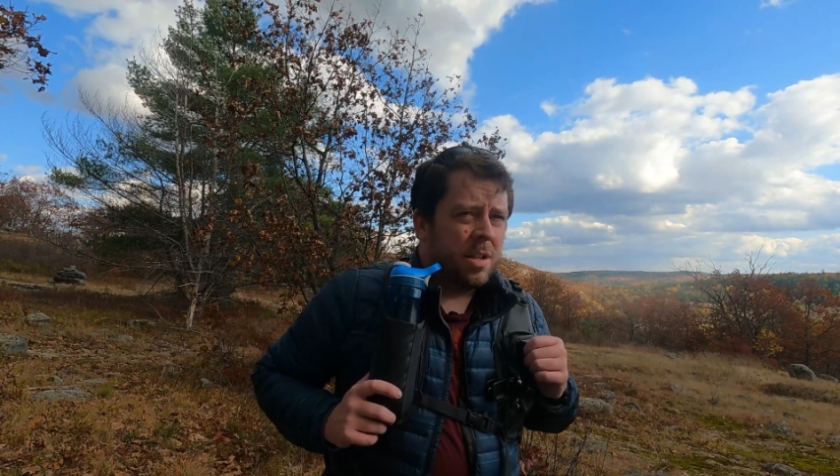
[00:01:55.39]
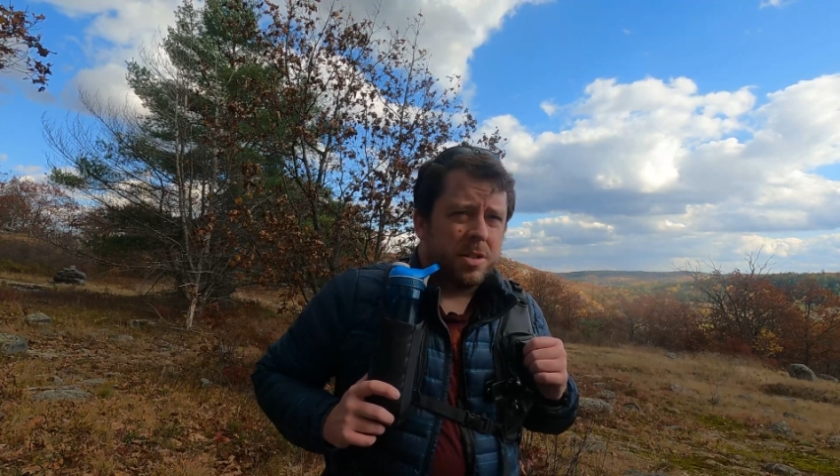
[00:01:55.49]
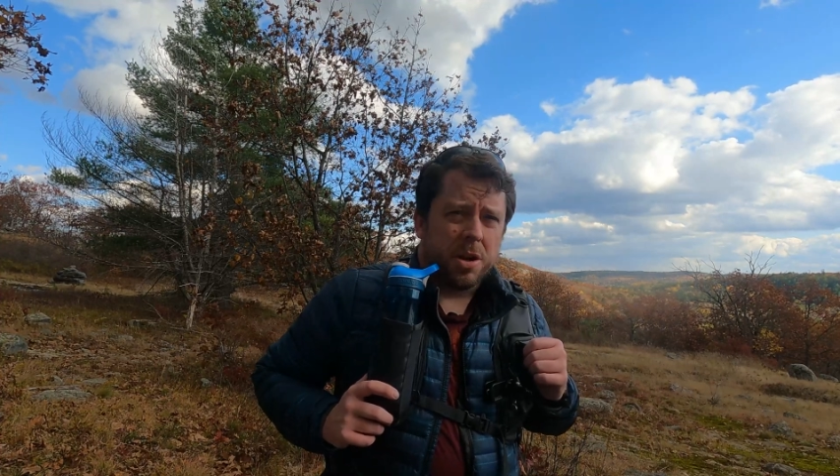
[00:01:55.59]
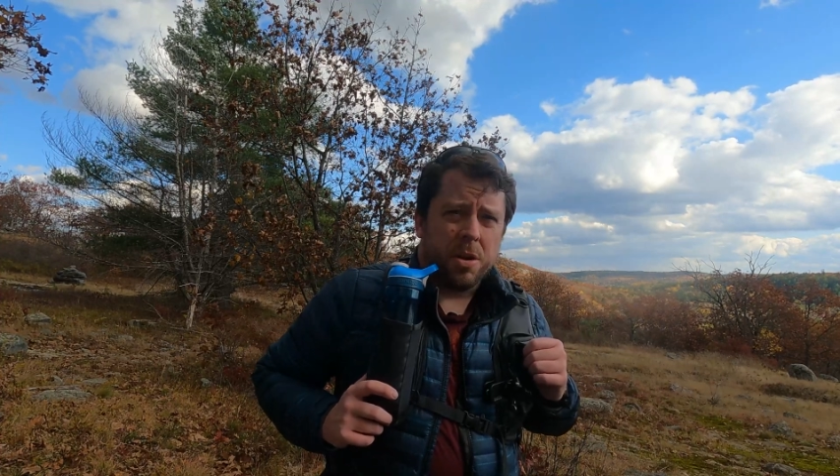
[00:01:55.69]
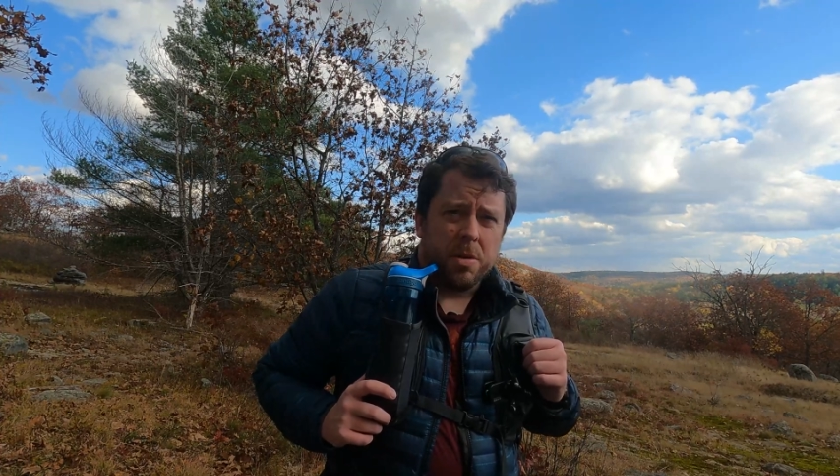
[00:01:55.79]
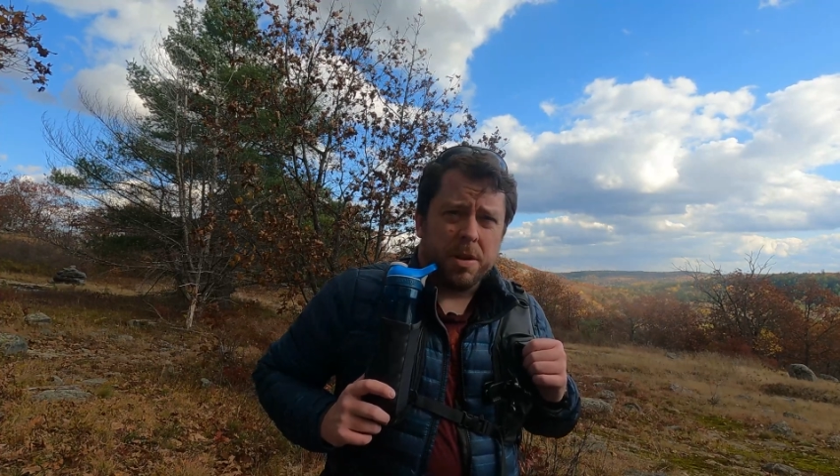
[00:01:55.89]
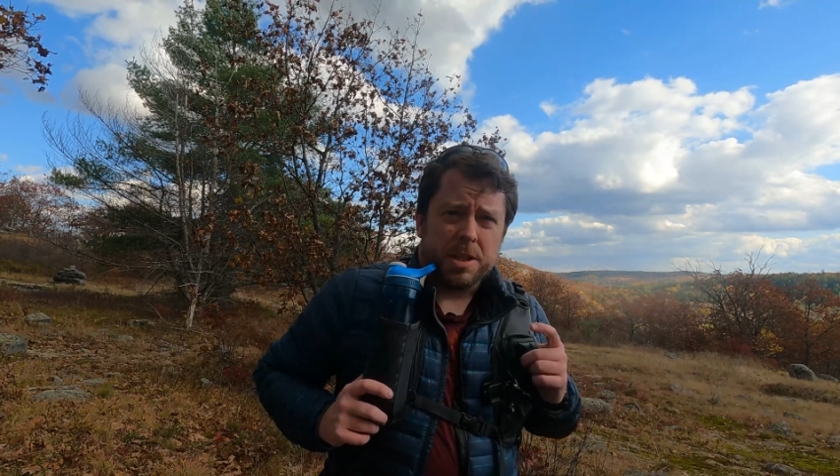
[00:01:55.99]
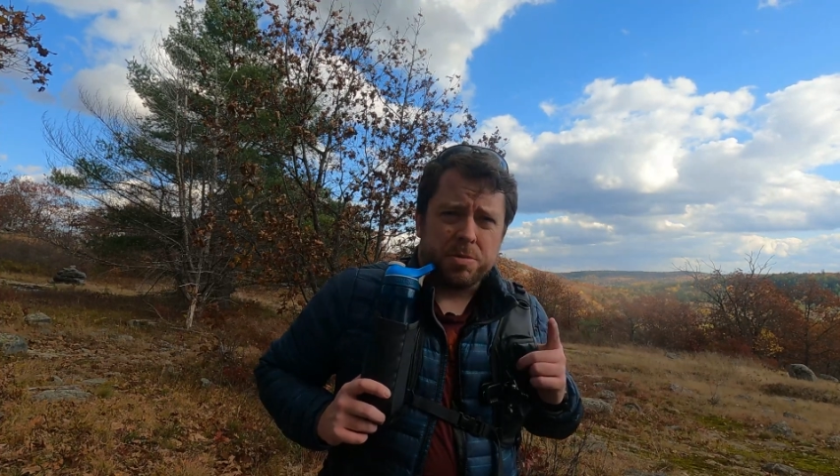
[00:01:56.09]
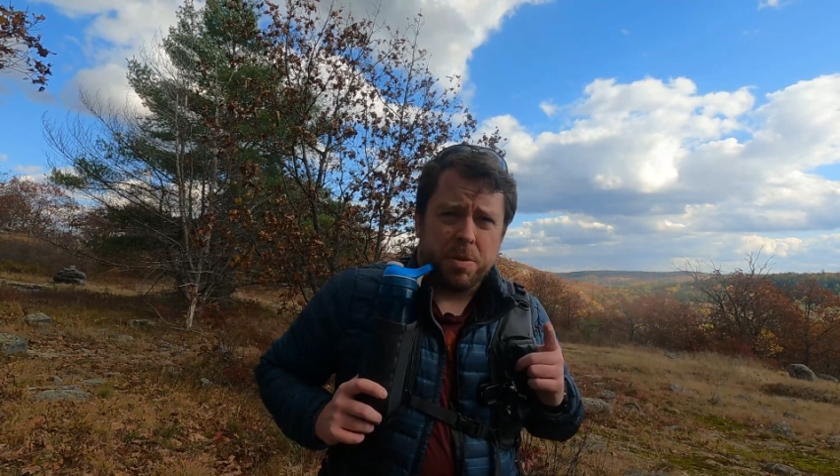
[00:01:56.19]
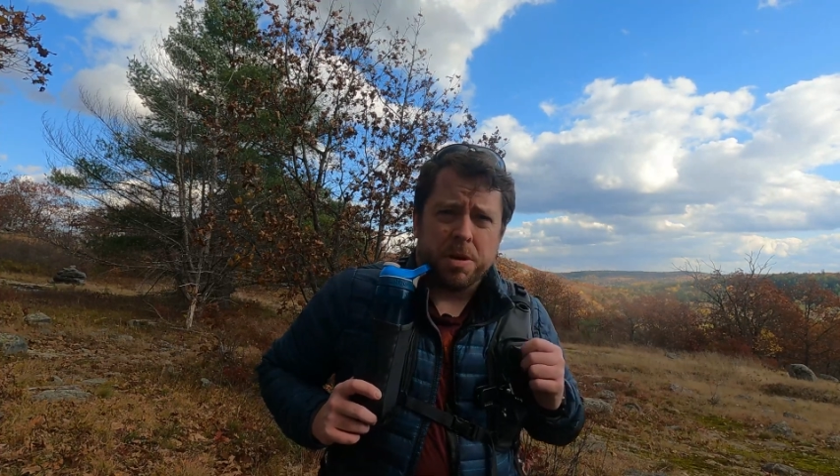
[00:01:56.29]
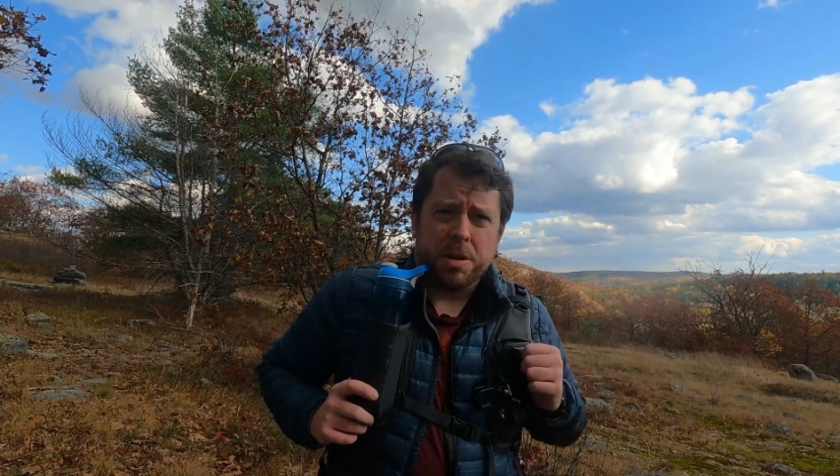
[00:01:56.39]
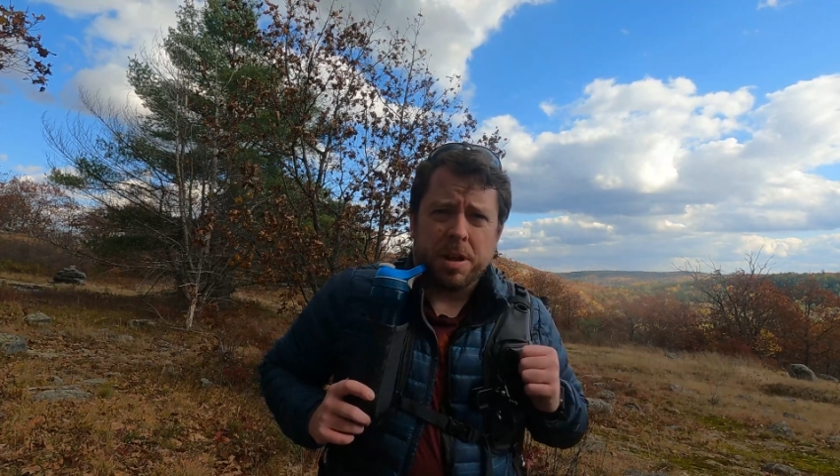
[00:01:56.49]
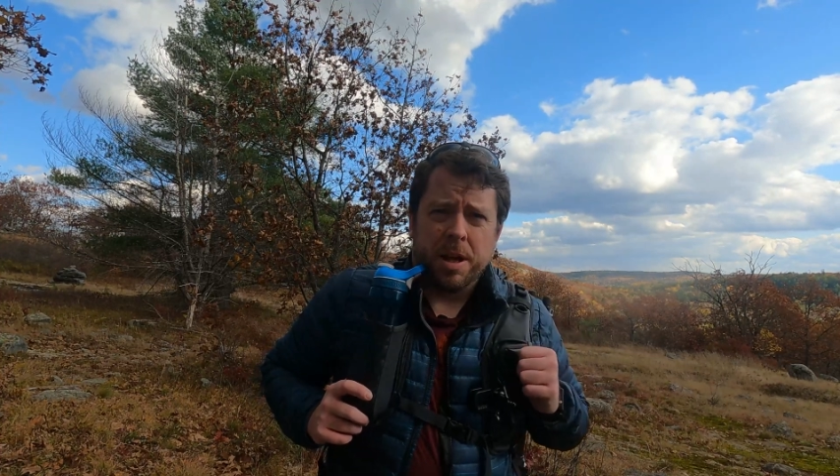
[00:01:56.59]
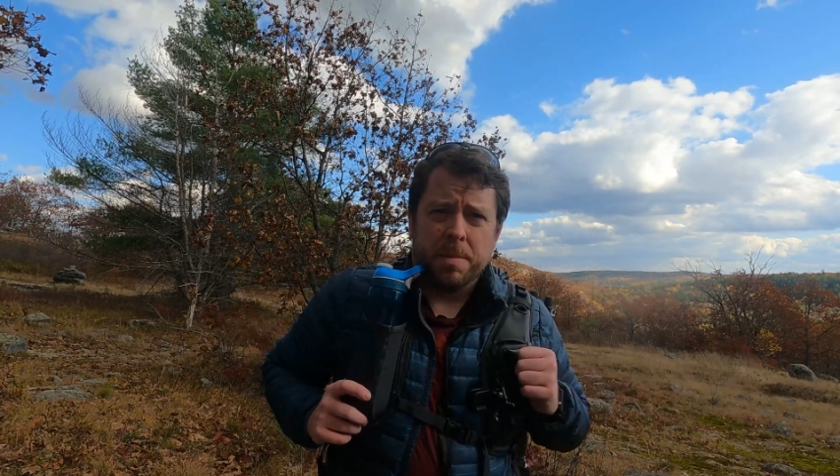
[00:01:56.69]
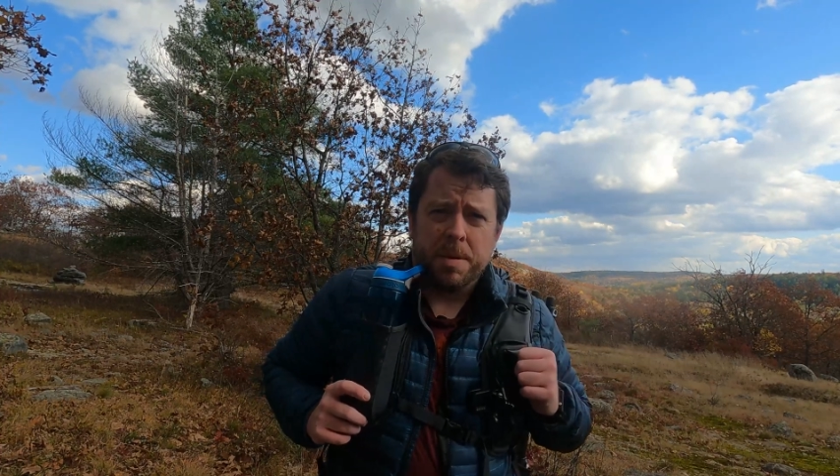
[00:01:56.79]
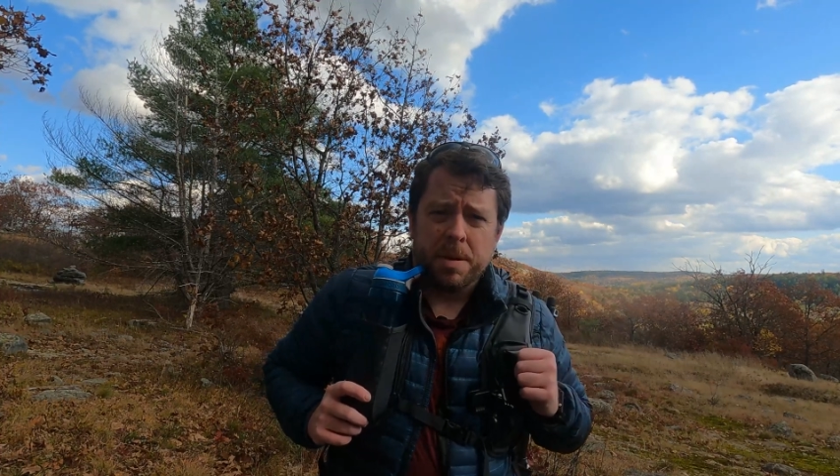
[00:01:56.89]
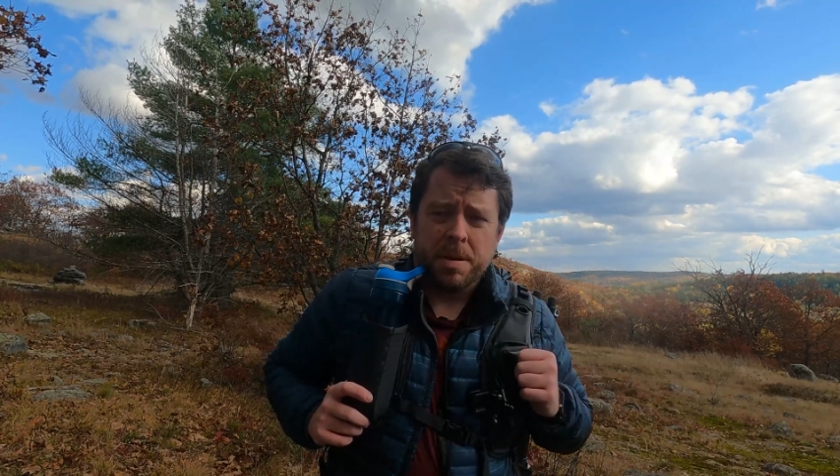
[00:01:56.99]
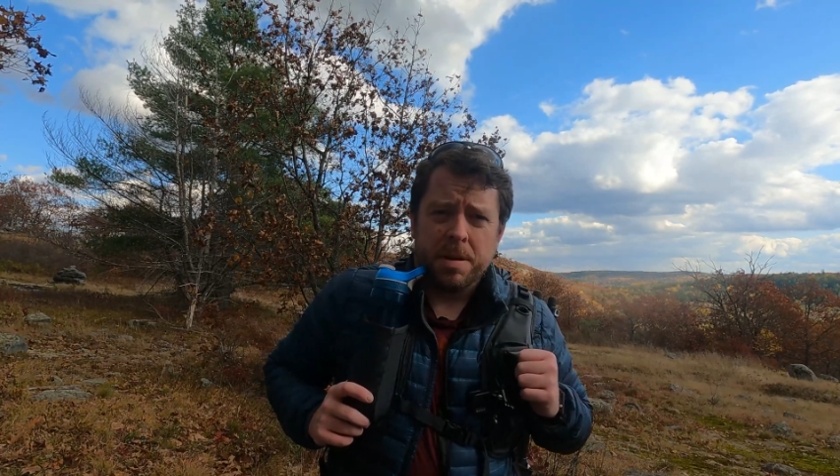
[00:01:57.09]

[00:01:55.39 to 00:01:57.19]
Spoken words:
So let's roll the clip